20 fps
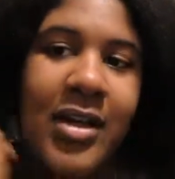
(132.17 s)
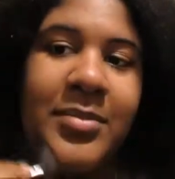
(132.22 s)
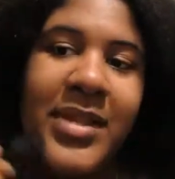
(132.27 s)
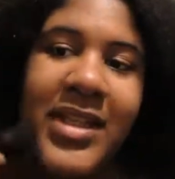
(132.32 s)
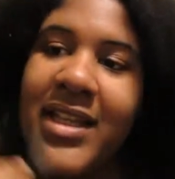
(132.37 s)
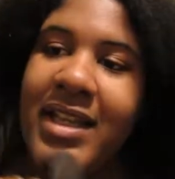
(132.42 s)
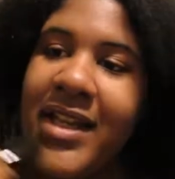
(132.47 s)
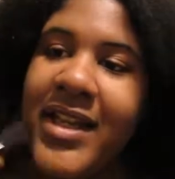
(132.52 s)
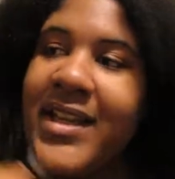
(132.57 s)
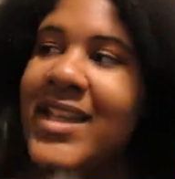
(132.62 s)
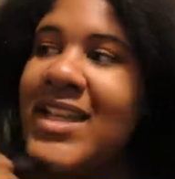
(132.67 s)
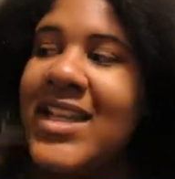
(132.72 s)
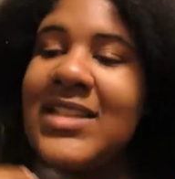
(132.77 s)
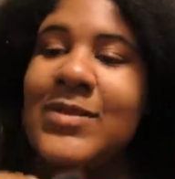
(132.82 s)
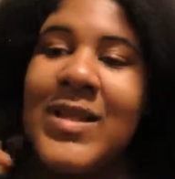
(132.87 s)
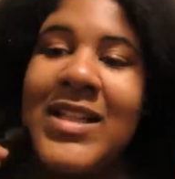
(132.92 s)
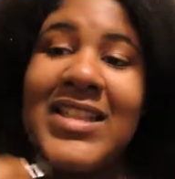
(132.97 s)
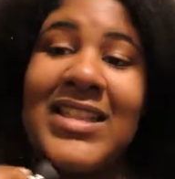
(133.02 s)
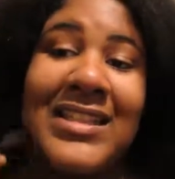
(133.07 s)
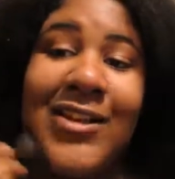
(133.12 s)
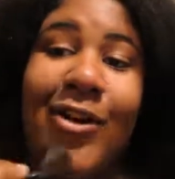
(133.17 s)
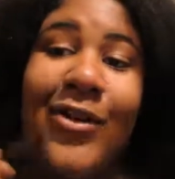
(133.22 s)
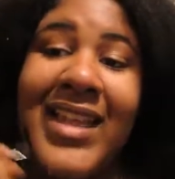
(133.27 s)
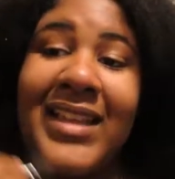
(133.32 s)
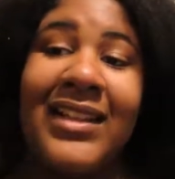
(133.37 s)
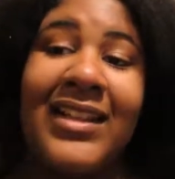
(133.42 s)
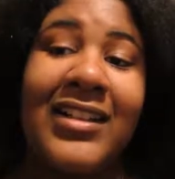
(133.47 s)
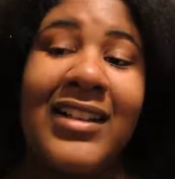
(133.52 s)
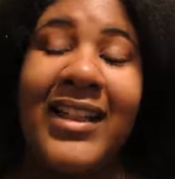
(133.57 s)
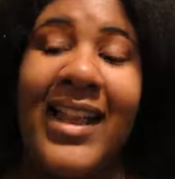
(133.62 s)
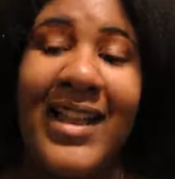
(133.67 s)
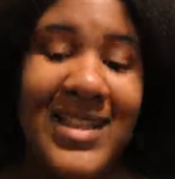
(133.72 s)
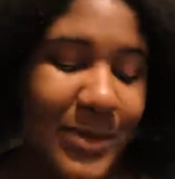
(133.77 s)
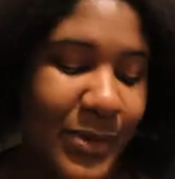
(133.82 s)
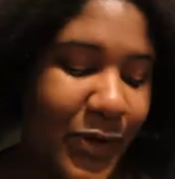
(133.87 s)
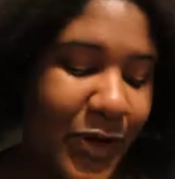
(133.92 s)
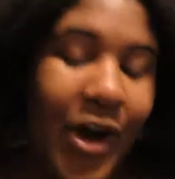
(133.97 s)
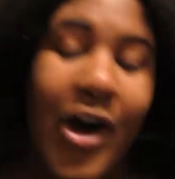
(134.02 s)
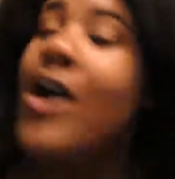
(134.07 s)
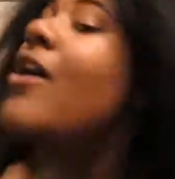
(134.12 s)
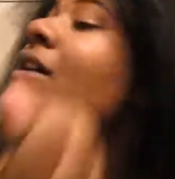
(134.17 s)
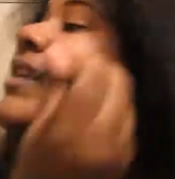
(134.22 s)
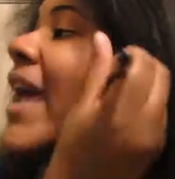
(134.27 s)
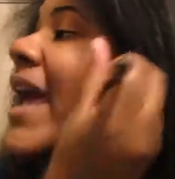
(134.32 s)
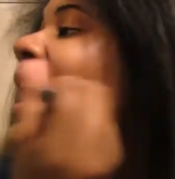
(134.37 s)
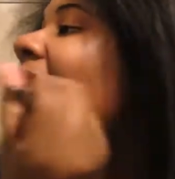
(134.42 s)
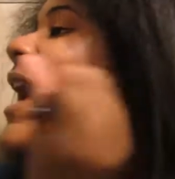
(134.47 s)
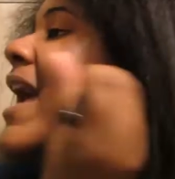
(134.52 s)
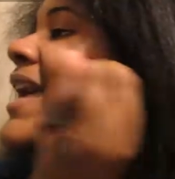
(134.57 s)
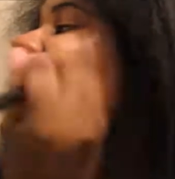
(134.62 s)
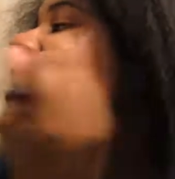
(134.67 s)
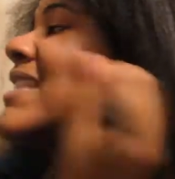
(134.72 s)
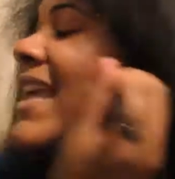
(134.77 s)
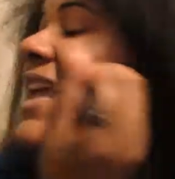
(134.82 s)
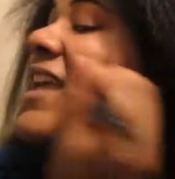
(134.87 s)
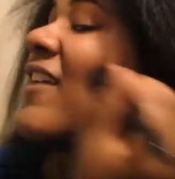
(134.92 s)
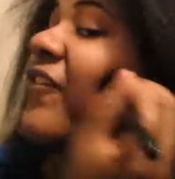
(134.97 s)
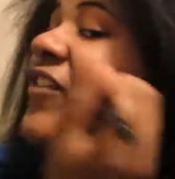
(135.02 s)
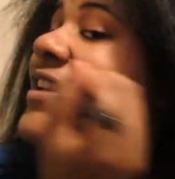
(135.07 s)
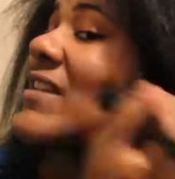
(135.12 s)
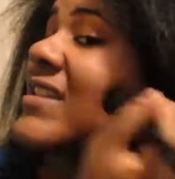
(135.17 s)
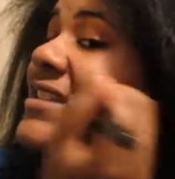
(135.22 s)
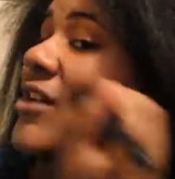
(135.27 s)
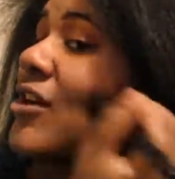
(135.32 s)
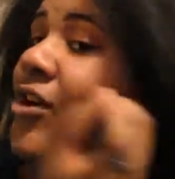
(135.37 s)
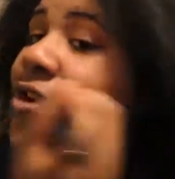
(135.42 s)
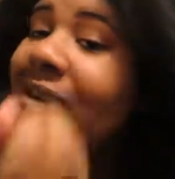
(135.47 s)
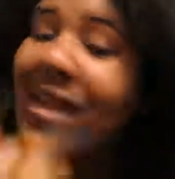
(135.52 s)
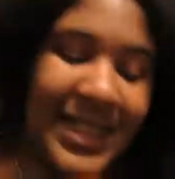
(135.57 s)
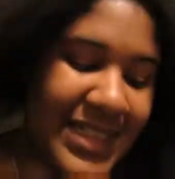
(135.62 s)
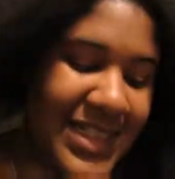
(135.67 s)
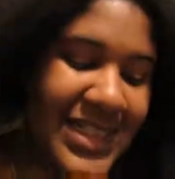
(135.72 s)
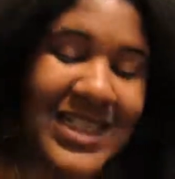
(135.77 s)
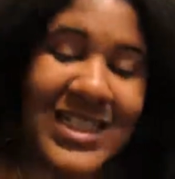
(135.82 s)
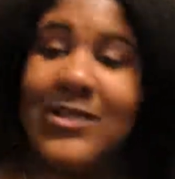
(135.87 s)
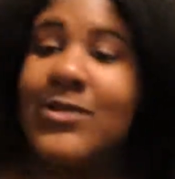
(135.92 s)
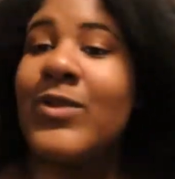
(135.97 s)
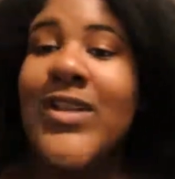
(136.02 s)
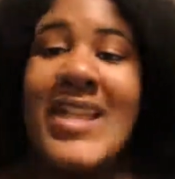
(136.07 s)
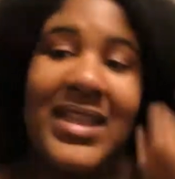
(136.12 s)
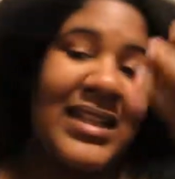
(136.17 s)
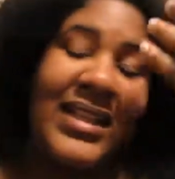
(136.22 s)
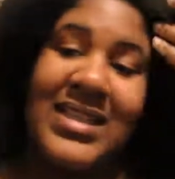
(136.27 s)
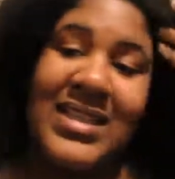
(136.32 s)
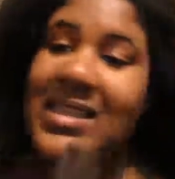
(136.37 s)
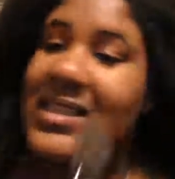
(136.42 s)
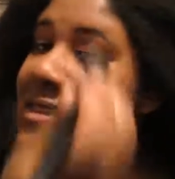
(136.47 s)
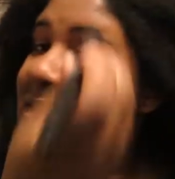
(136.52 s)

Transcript: Yeah, it has been snowing literally, like I said before, all day. It's 8 feet of snow and it's just ridiculous.